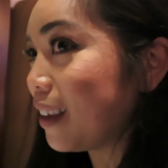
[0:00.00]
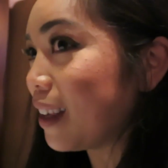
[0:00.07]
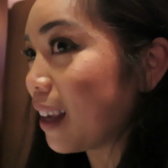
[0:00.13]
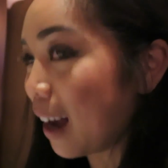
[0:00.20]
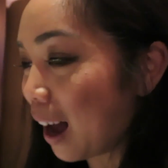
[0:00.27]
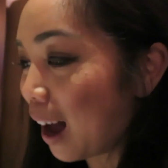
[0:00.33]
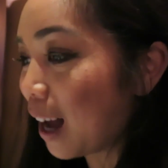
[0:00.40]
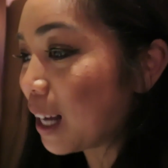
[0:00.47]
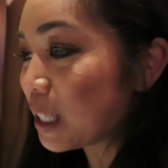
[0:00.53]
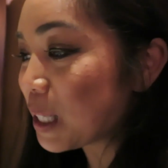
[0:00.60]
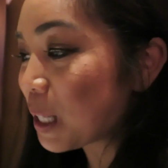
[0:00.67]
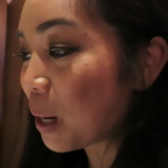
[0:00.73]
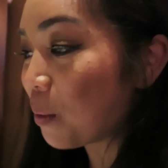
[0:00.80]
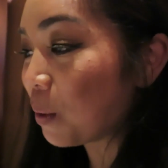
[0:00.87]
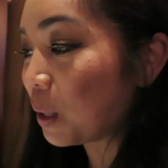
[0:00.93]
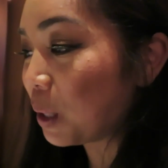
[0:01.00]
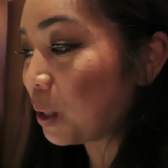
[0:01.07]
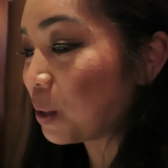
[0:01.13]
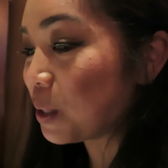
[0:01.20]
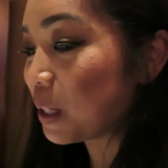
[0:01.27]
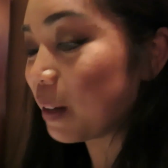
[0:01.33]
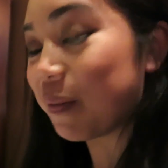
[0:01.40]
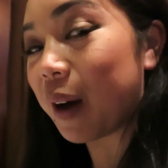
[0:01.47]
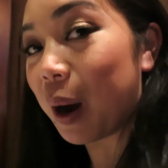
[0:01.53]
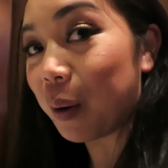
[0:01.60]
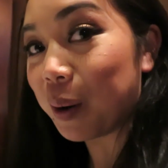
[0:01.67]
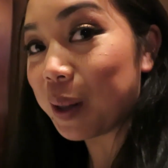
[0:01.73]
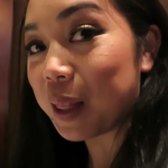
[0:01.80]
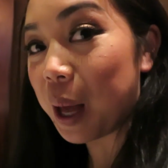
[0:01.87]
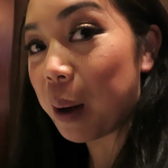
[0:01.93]
bit. Yeah, I saw when you
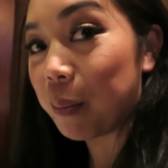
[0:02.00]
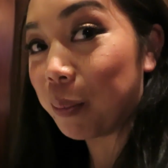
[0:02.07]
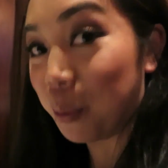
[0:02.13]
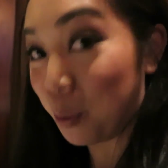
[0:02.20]
devoured that